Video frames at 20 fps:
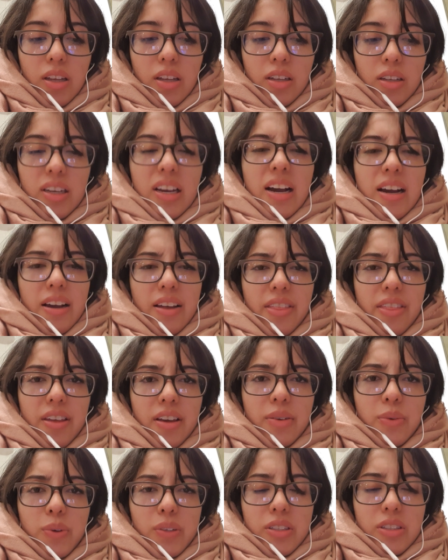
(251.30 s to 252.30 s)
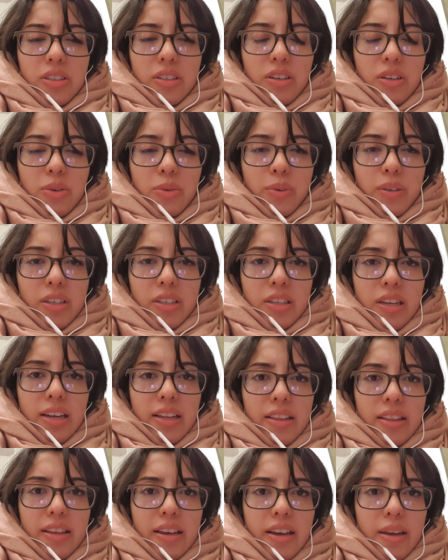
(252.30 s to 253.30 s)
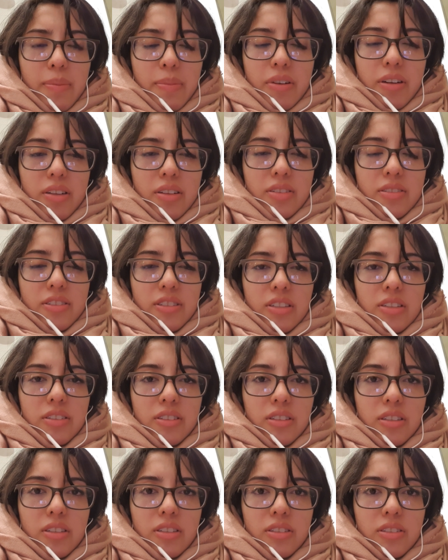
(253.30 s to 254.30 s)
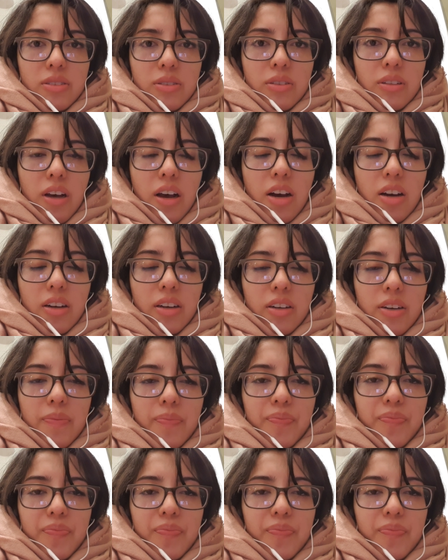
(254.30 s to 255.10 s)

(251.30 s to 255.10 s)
Yeah, I think we took an Uber that day, but it still took us too long.